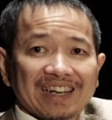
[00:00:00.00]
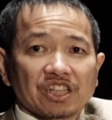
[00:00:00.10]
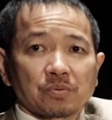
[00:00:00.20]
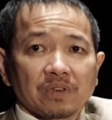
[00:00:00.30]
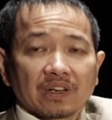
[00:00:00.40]

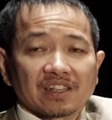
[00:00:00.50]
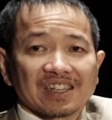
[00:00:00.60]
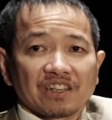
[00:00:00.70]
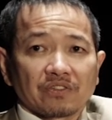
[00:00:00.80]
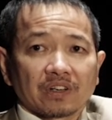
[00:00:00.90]
experienced
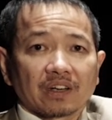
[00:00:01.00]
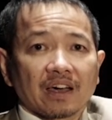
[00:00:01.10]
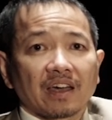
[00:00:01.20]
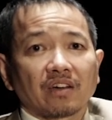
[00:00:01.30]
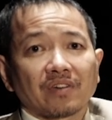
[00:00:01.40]
a different
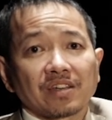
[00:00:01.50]
kind of